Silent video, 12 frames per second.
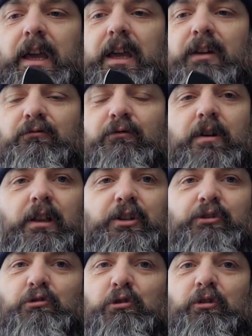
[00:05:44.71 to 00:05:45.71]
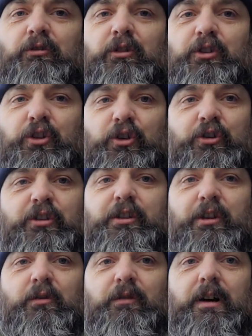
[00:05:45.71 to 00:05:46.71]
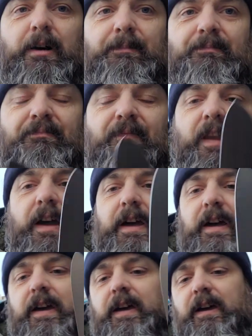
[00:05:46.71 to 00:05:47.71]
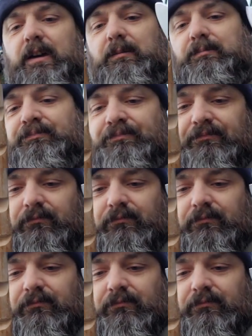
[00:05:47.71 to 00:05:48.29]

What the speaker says: it really struggled just to do that.